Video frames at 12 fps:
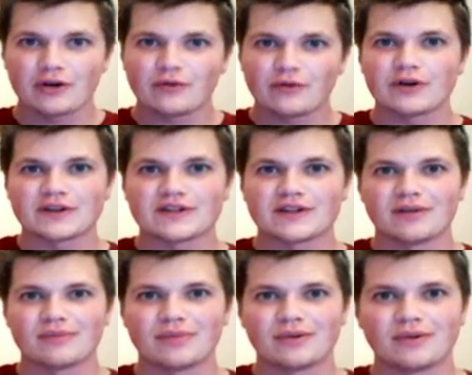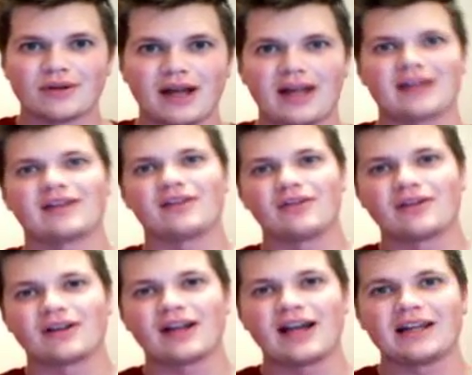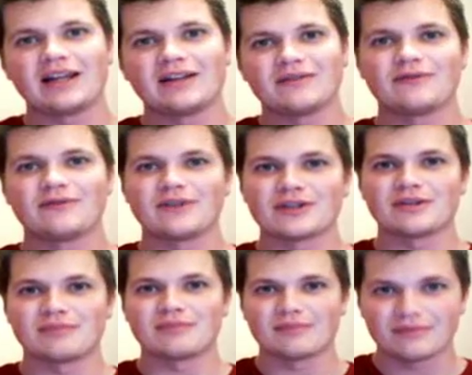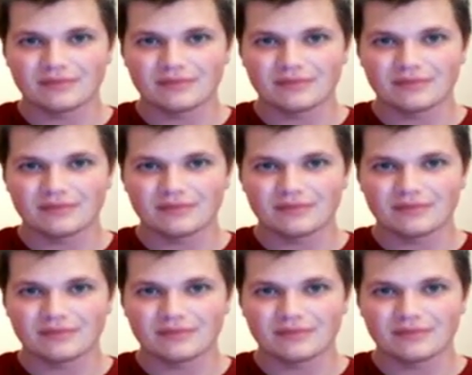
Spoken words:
For example, at long line fishing